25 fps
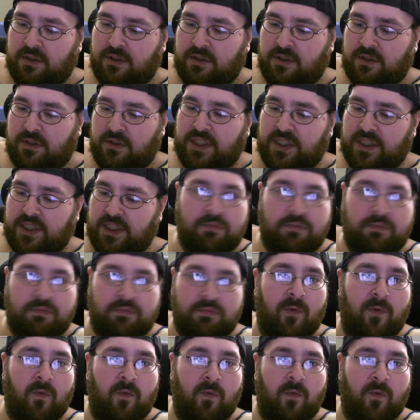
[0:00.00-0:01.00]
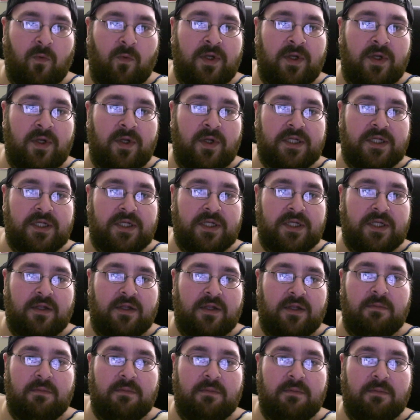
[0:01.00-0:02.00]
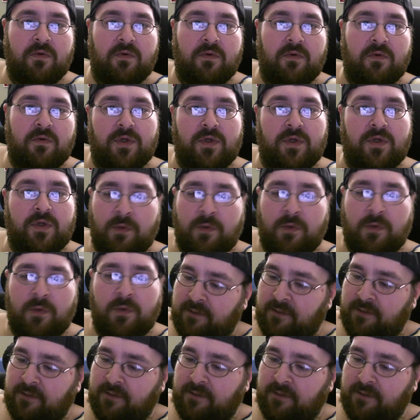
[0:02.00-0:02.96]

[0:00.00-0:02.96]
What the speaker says: It says 0.1 instead of the typical 120.